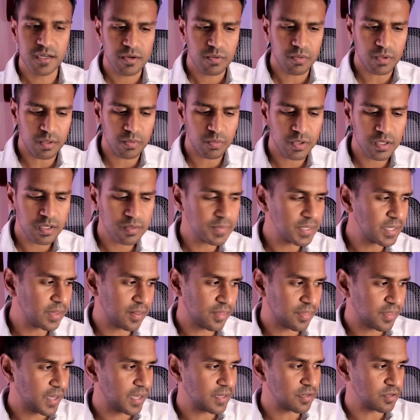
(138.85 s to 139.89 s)
Well, what do you mean
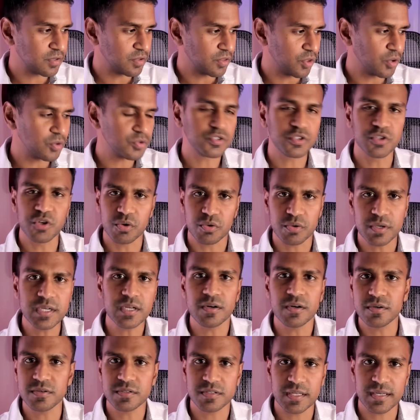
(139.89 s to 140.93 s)
that, that those
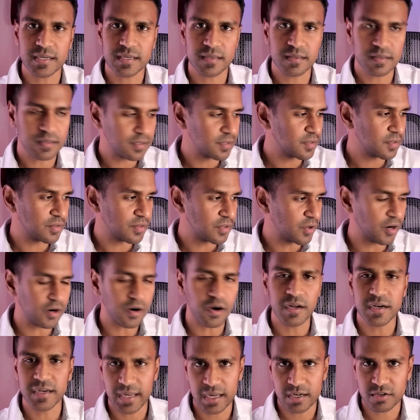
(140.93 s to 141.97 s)
Doritos that are
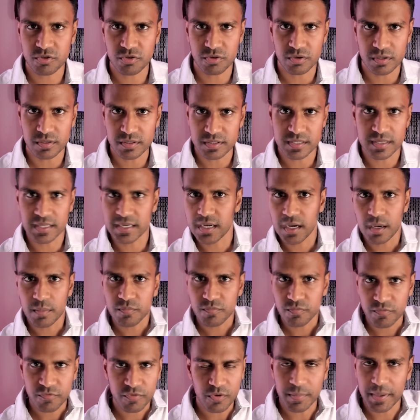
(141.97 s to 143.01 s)
unnatural? Did they
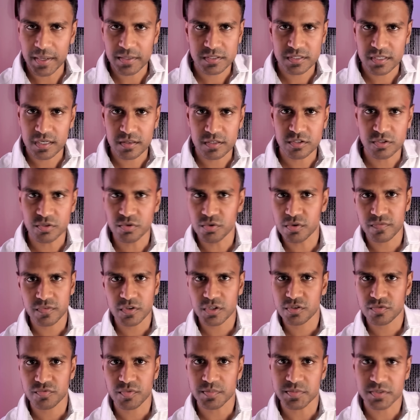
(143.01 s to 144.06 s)
come from outside this
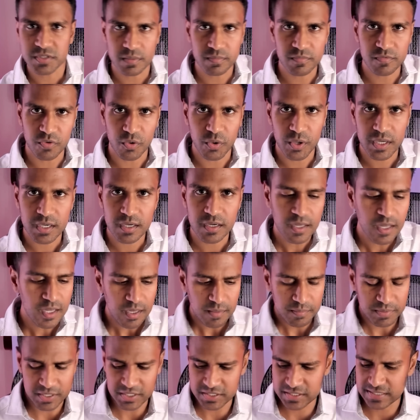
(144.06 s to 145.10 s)
universe, from some void?
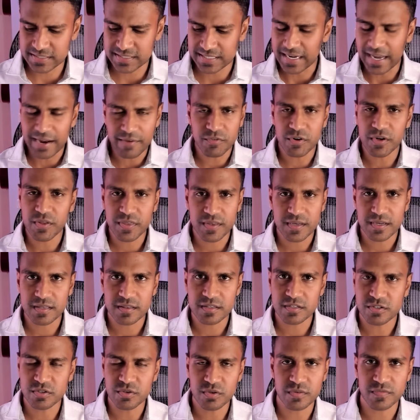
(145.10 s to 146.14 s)
Because isn't everything in
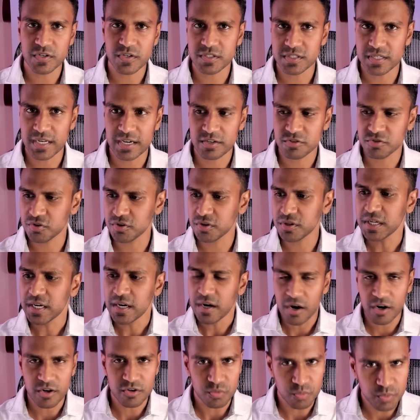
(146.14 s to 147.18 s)
this universe natural?
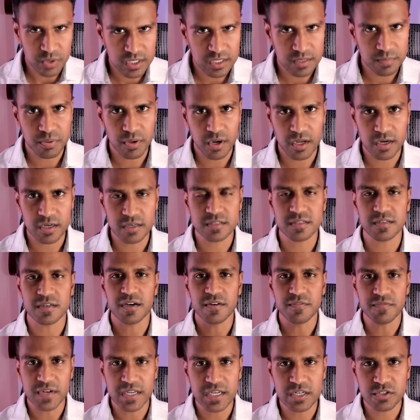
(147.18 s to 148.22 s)
Aren't we a product
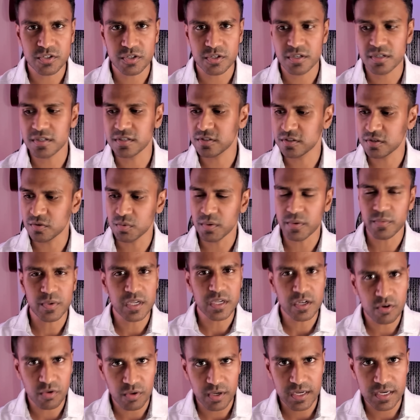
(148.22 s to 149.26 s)
of nature, and so what
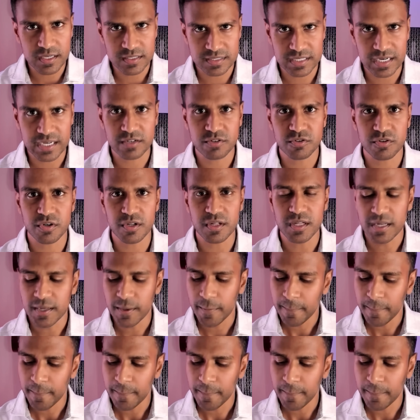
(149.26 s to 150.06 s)
we create is natural?